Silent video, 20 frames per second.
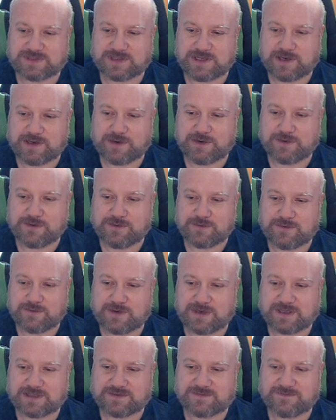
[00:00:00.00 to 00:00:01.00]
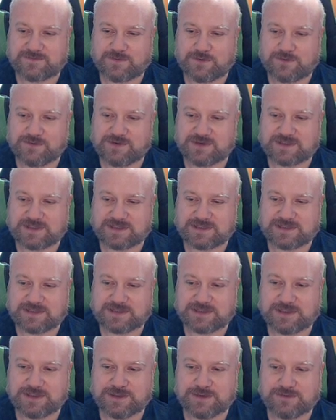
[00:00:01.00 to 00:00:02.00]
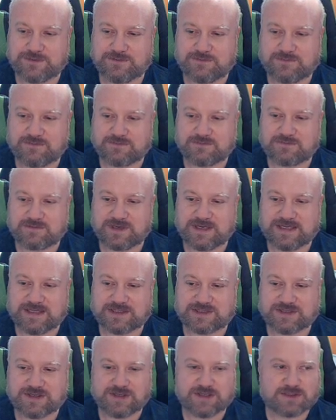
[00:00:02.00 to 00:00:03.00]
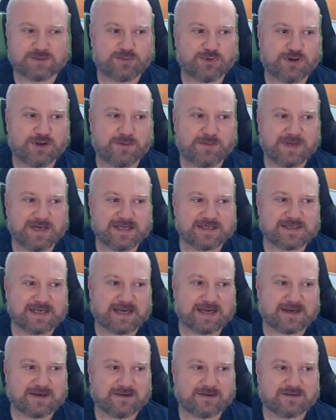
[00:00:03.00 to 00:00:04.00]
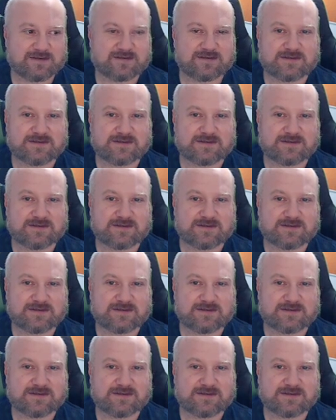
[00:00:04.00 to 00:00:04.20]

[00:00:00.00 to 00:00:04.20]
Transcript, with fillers: So that's 462 inserts per millisecond.